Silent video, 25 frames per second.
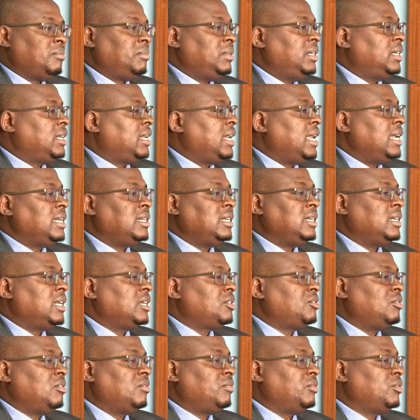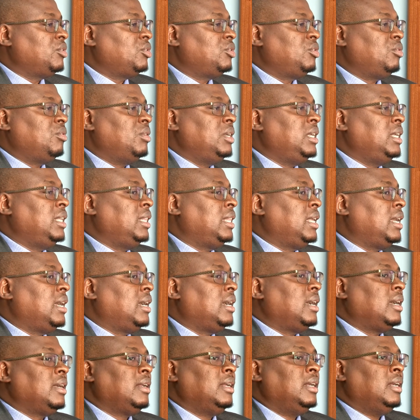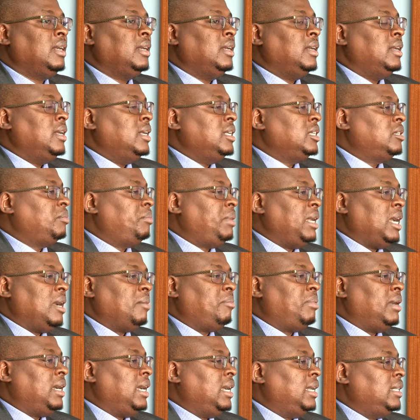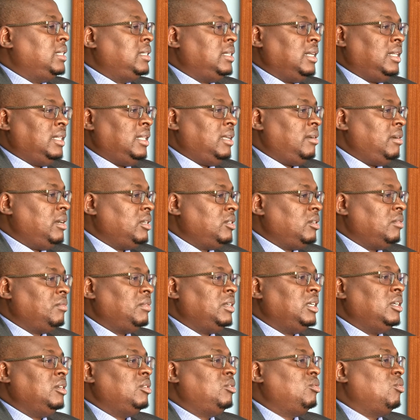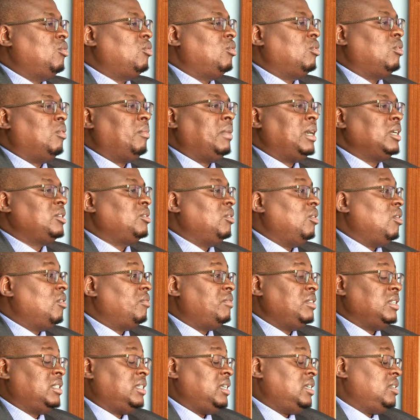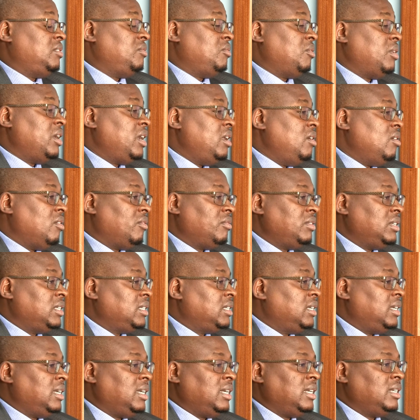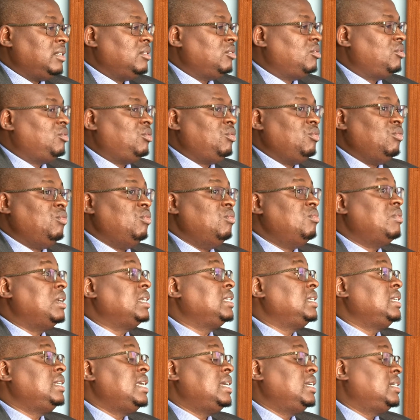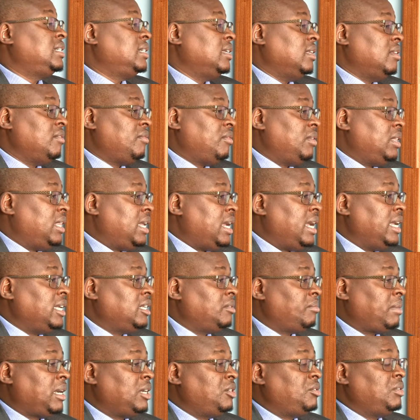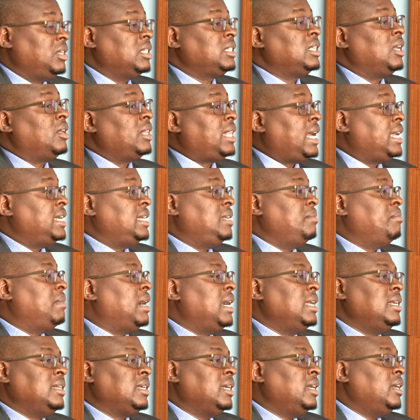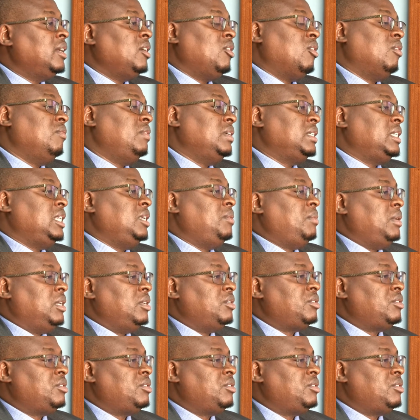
be it light industrial for storing their spare parts and the rest of it, to commercial offices for head offices, to residential for their expatriates. Now that demand obviously will